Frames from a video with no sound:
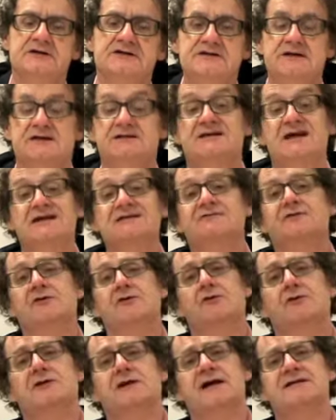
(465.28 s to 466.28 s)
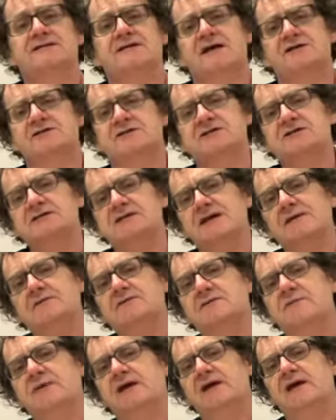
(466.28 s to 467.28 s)
Successful organizations seem
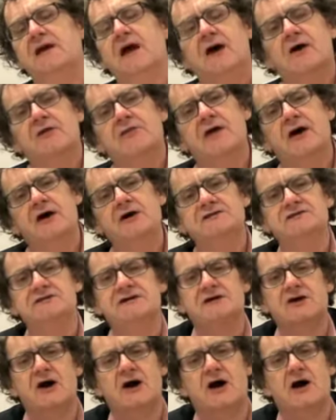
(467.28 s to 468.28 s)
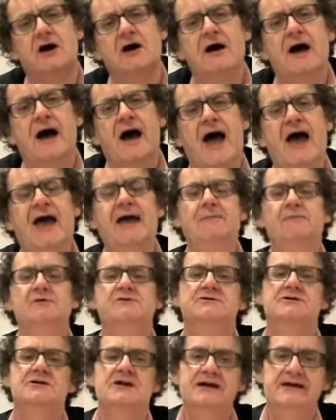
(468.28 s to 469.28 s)
to be those that are able
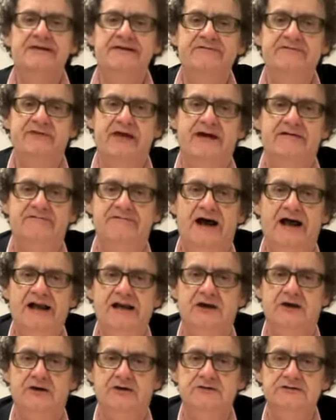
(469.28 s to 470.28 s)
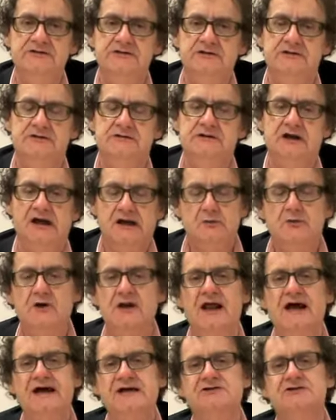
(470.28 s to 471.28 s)
to live their values in
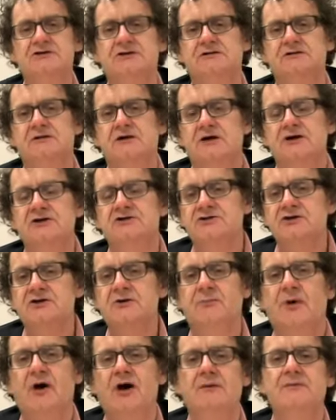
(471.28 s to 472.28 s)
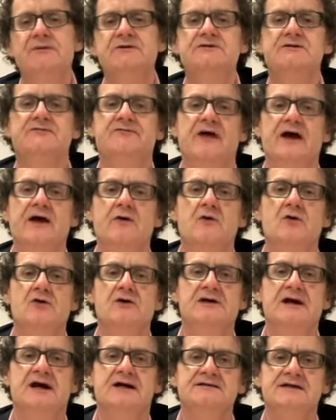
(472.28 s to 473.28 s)
relation to the purpose of their
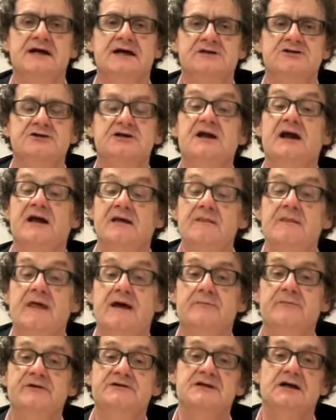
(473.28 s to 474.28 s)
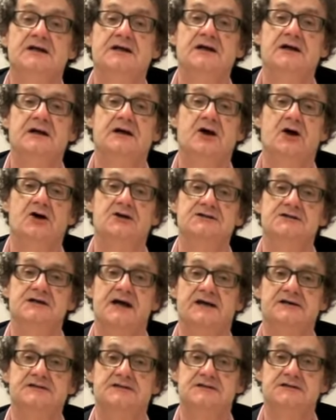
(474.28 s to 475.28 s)
organization in their particular
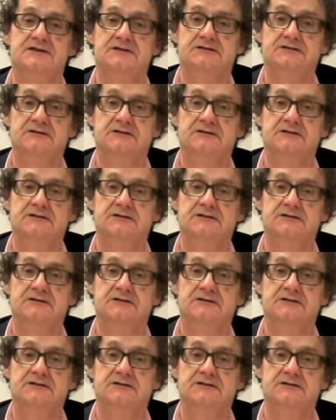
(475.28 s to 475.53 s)
context.